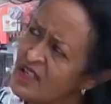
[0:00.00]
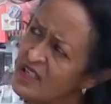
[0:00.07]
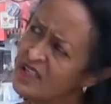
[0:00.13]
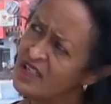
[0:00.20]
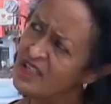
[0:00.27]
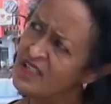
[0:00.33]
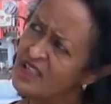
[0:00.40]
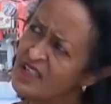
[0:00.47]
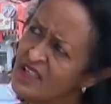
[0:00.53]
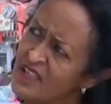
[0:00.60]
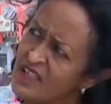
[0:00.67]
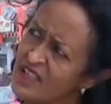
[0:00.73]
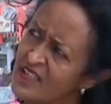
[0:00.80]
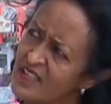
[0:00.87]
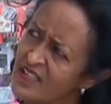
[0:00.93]

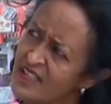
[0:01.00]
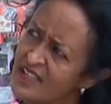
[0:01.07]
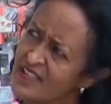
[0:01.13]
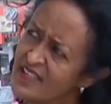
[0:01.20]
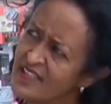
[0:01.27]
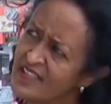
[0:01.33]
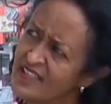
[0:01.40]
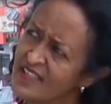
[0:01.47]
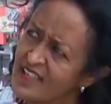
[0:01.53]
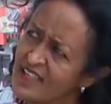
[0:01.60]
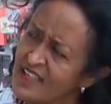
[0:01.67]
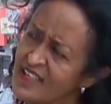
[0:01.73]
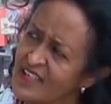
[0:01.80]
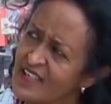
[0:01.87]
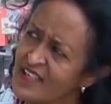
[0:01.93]

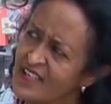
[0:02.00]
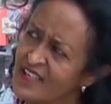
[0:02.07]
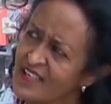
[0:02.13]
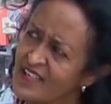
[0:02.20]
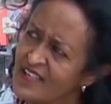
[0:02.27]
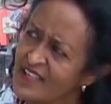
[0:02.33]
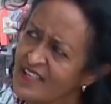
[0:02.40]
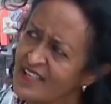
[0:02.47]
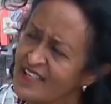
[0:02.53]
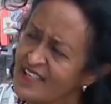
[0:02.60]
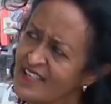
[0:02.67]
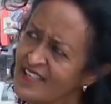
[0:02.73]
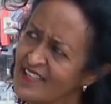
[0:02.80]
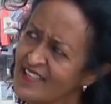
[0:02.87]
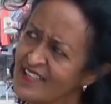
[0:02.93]

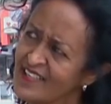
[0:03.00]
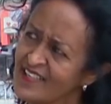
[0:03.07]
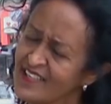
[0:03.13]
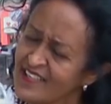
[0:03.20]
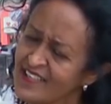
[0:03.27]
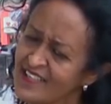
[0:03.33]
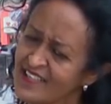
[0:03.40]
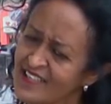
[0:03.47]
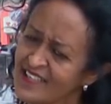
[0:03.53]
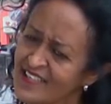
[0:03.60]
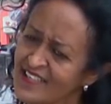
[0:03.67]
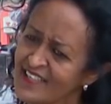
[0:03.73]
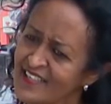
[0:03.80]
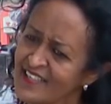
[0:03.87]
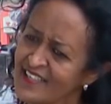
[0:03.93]

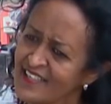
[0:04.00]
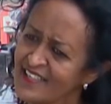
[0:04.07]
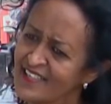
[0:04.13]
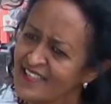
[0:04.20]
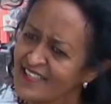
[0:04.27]
(not speaking)